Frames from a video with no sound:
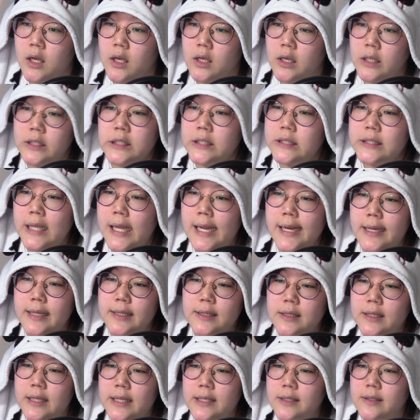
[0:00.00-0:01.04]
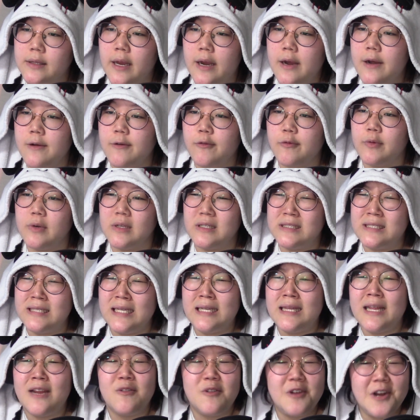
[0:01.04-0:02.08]
Cause it's like they, they're
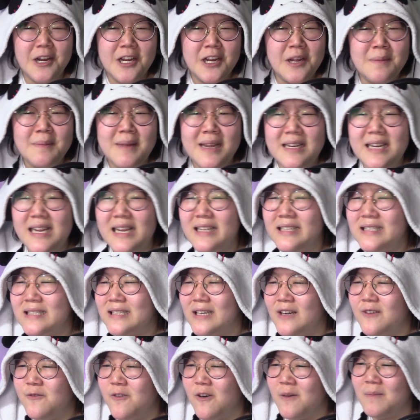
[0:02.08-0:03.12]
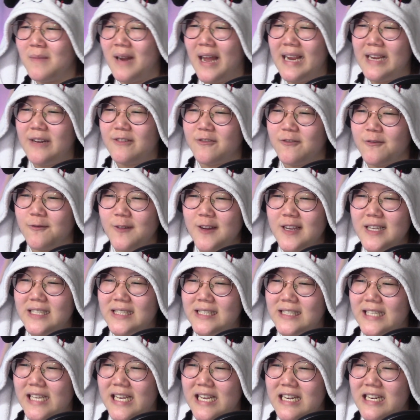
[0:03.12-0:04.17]
see they're recommending stuff from like
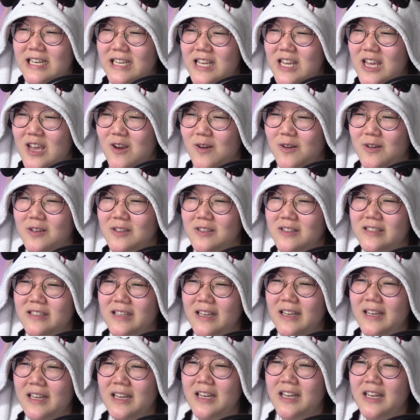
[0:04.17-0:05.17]
recent years.